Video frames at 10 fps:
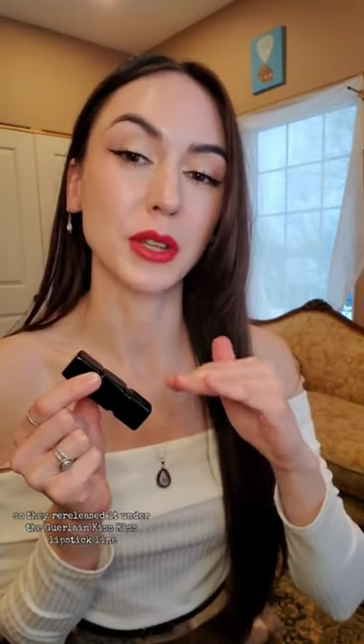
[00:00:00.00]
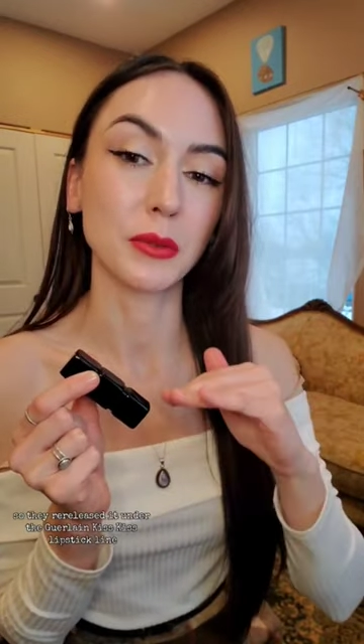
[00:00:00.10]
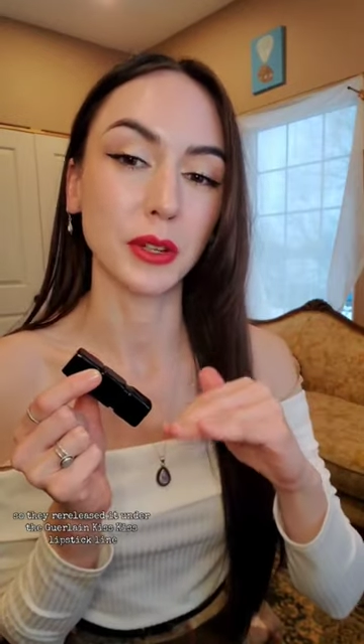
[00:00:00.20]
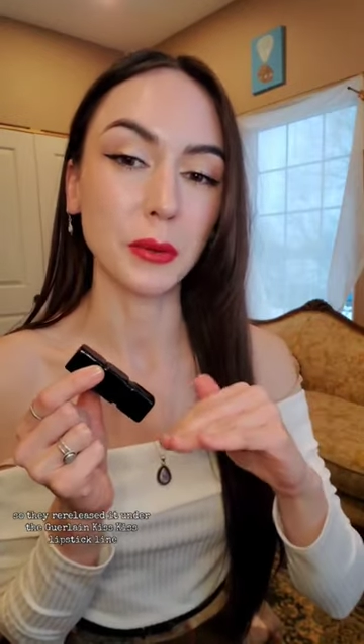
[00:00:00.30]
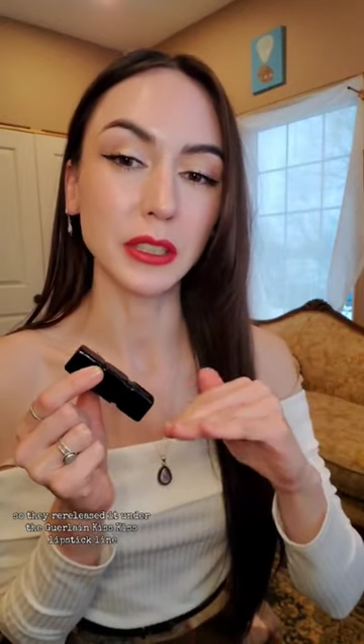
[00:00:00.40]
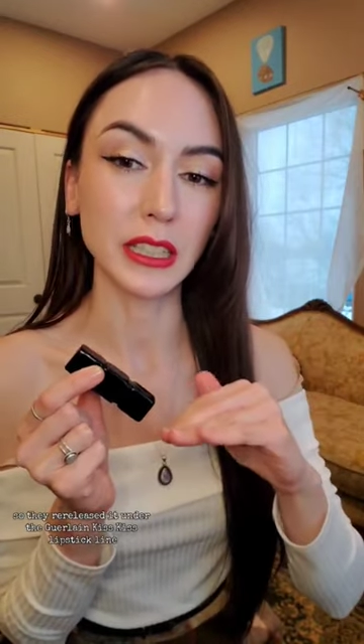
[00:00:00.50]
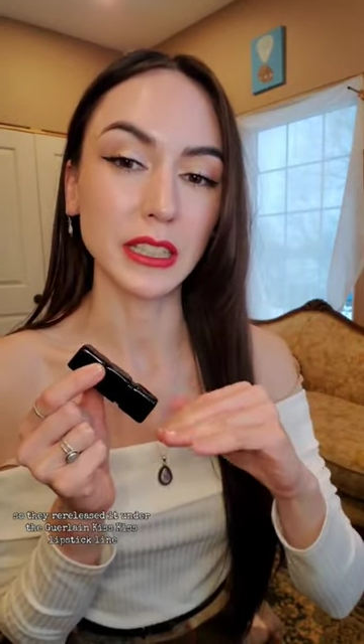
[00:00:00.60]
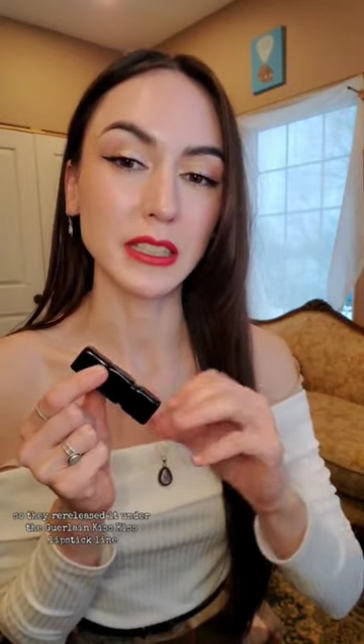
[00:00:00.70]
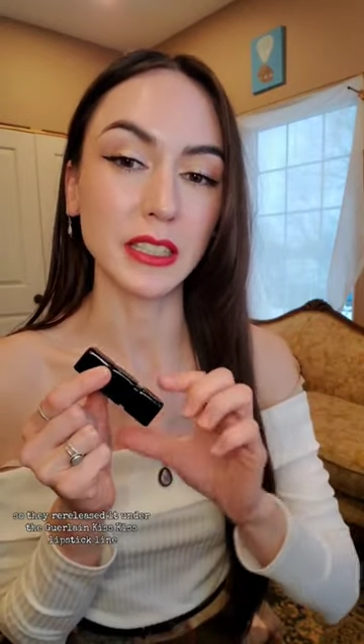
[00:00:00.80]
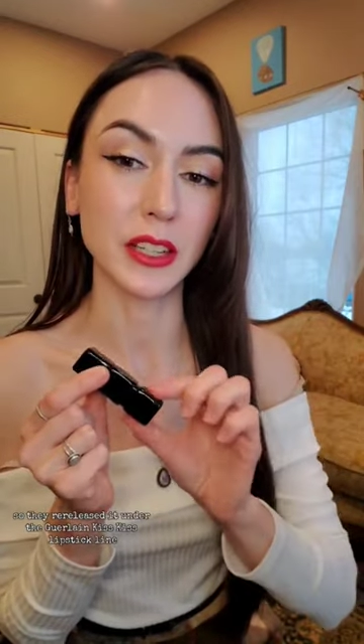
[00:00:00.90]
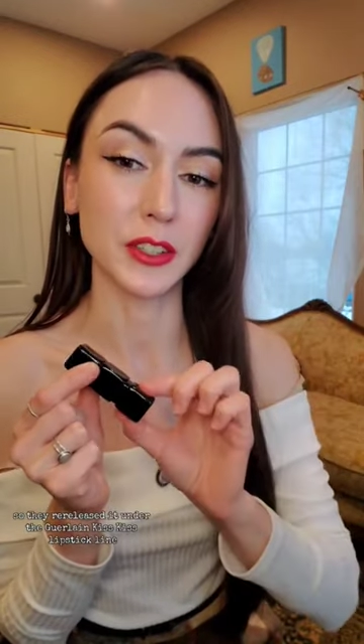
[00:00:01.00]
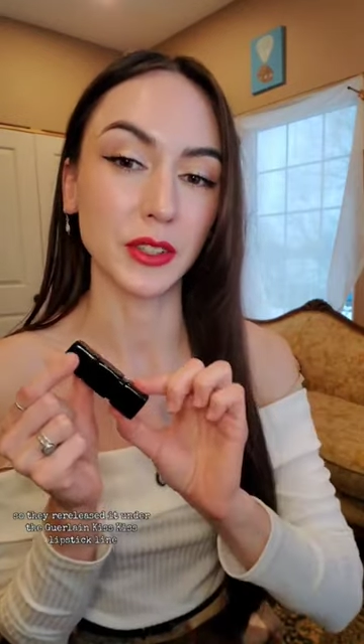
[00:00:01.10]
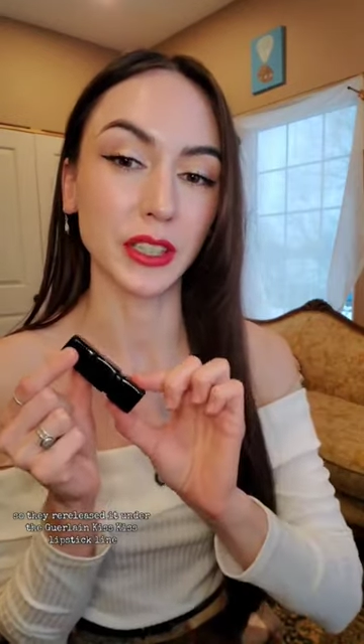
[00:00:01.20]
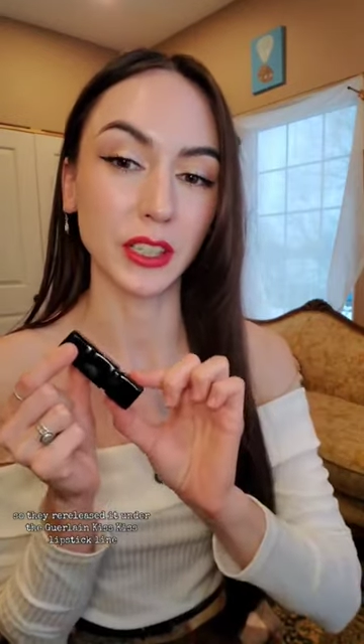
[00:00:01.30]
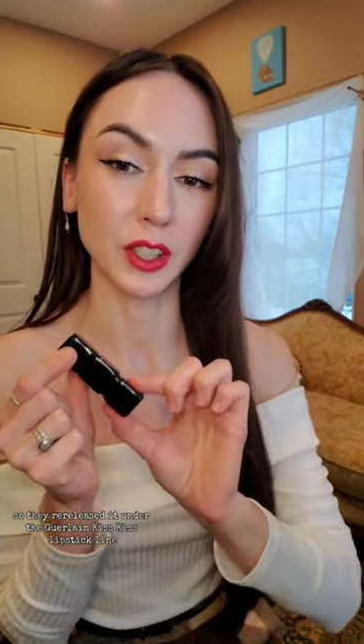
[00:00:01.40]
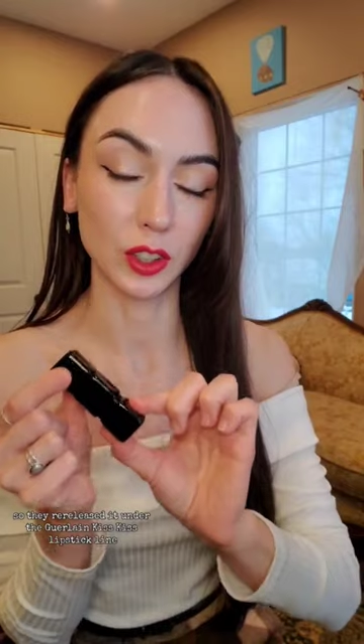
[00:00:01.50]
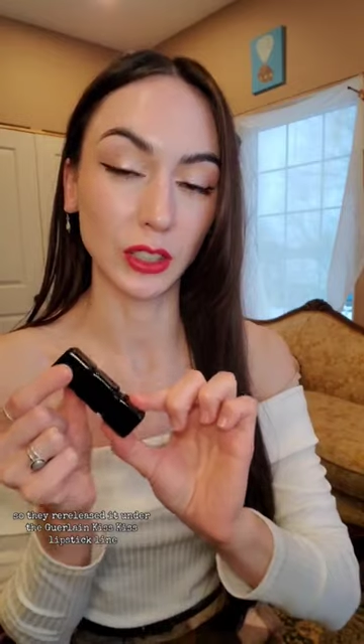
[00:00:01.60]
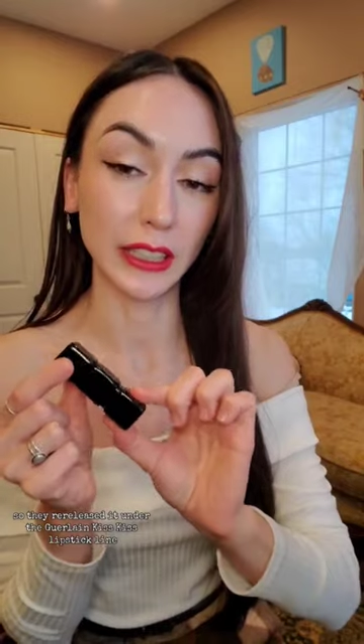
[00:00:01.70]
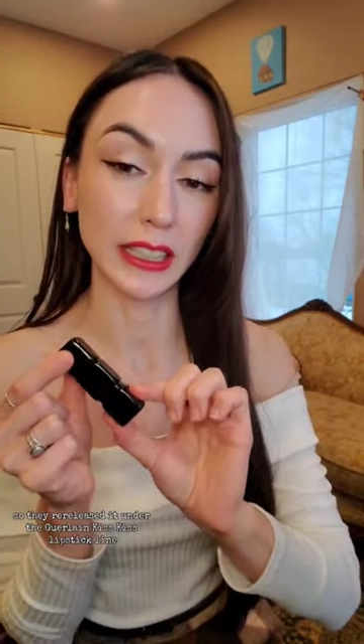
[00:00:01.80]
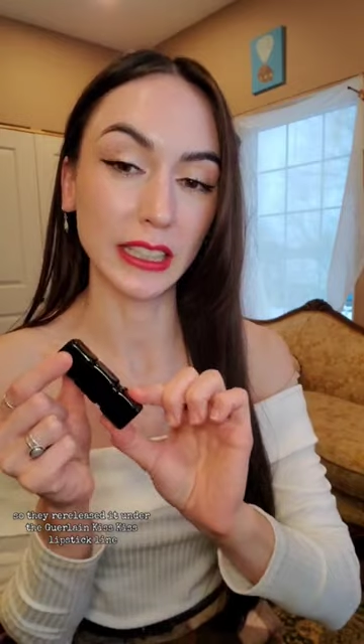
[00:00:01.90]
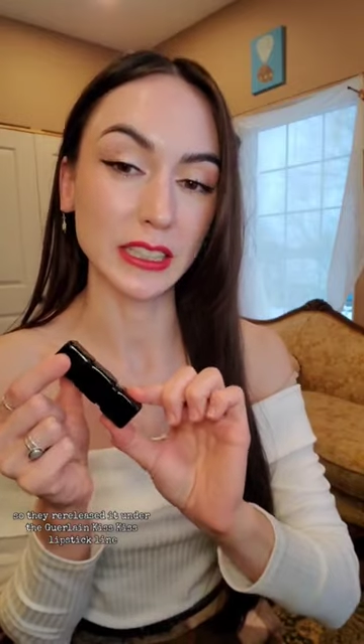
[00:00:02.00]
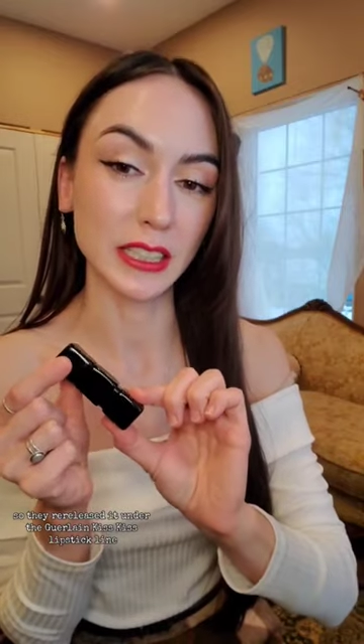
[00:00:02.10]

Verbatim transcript: So they re-released it under the Guerlain